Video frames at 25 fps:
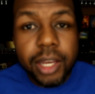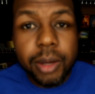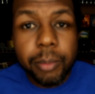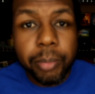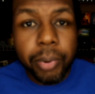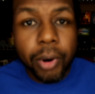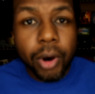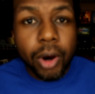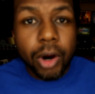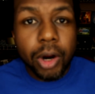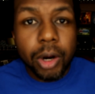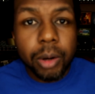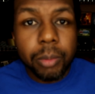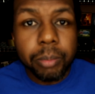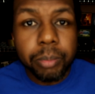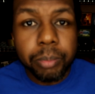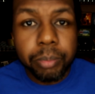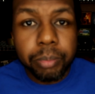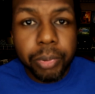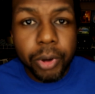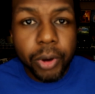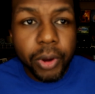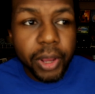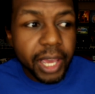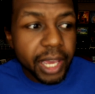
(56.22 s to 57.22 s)
apart
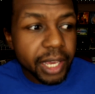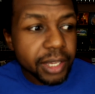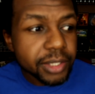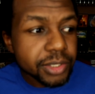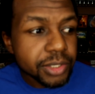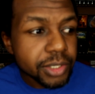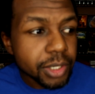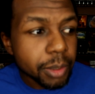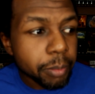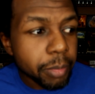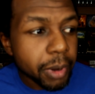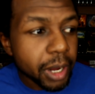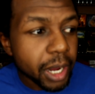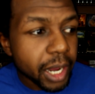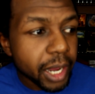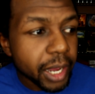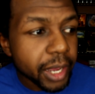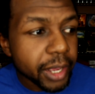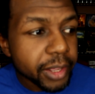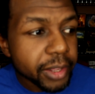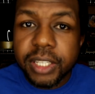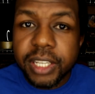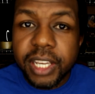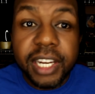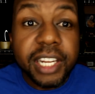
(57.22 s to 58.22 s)
Bohanza
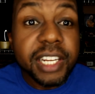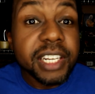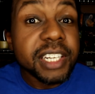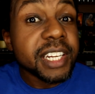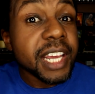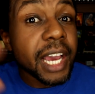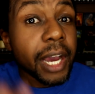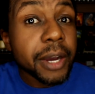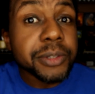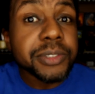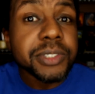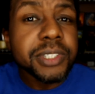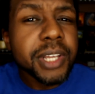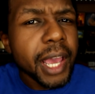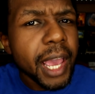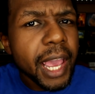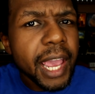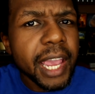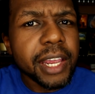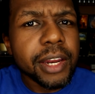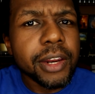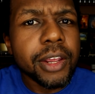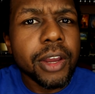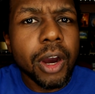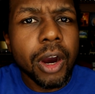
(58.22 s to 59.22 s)
by getting down to
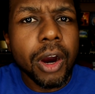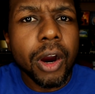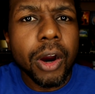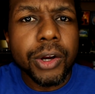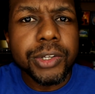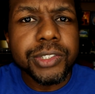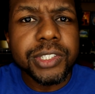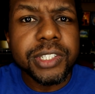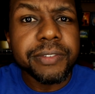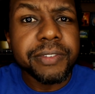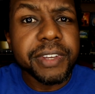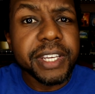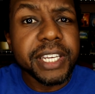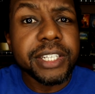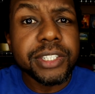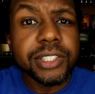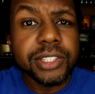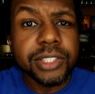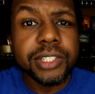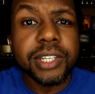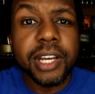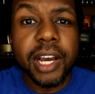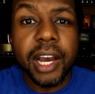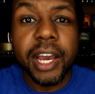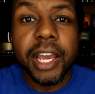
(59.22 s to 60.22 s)
8 cards of each
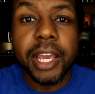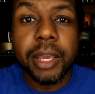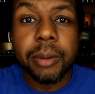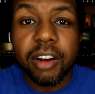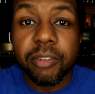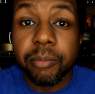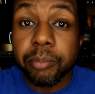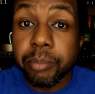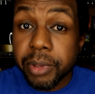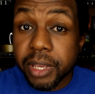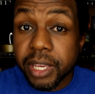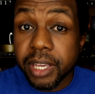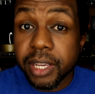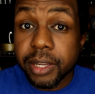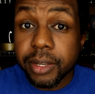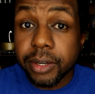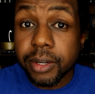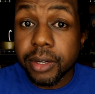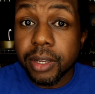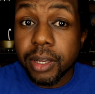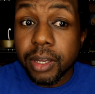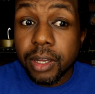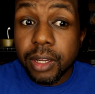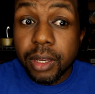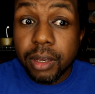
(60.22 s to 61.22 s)
type of bean.
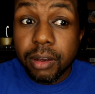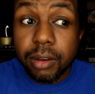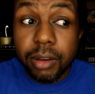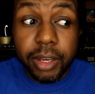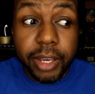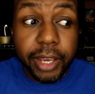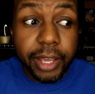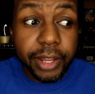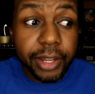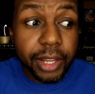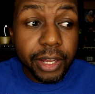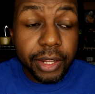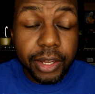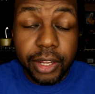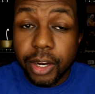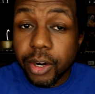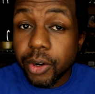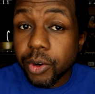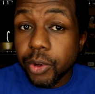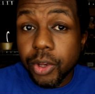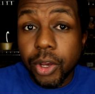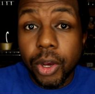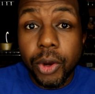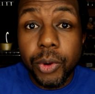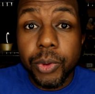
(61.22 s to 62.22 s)
And then there you
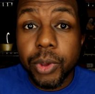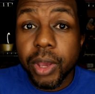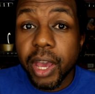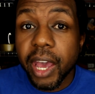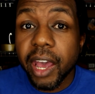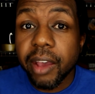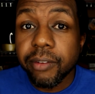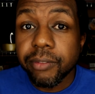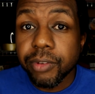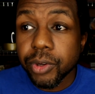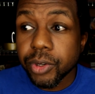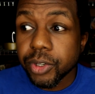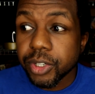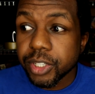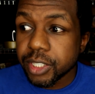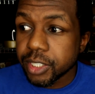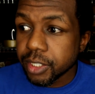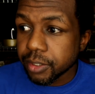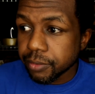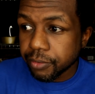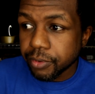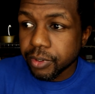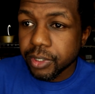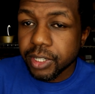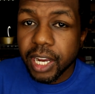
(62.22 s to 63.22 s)
go, you have your
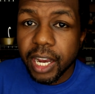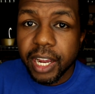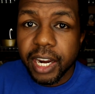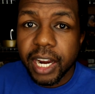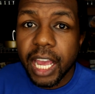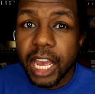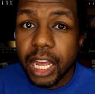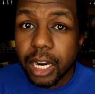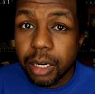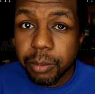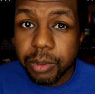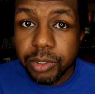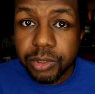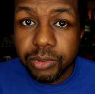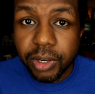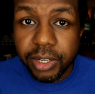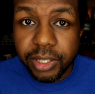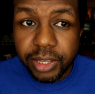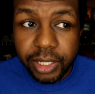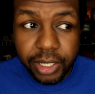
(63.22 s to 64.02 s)
different kind of animals right